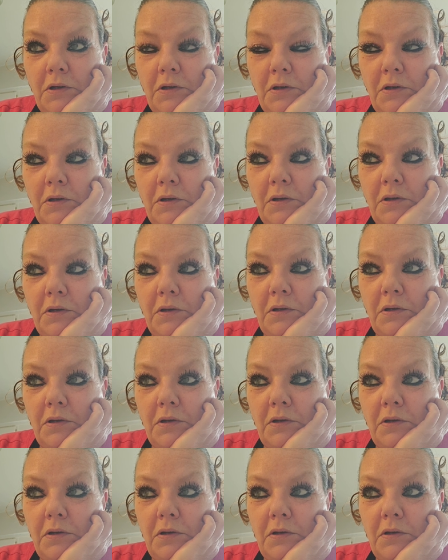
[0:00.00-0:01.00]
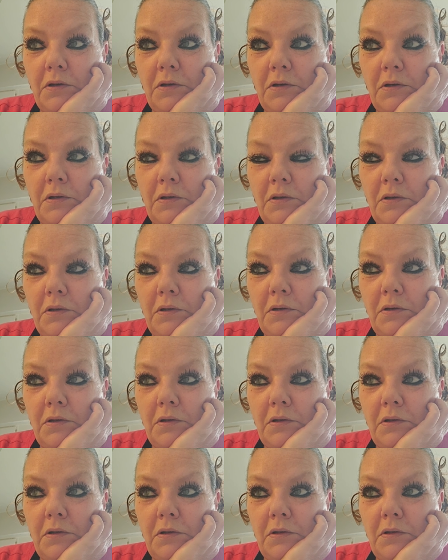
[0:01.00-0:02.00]

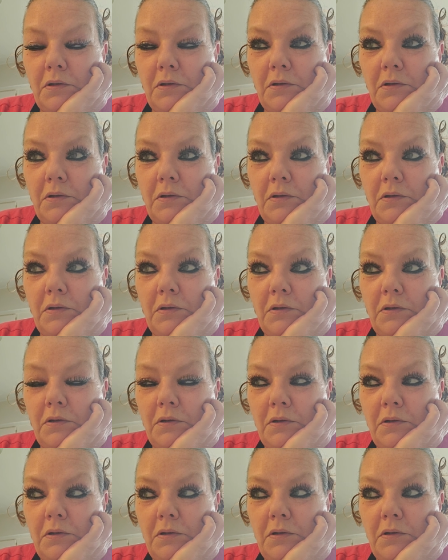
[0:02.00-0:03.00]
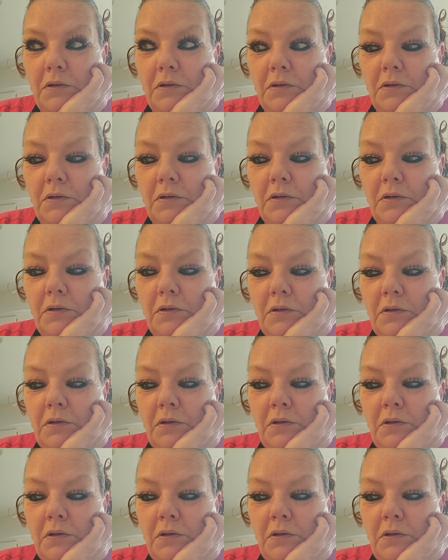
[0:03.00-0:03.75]
(no one is talking)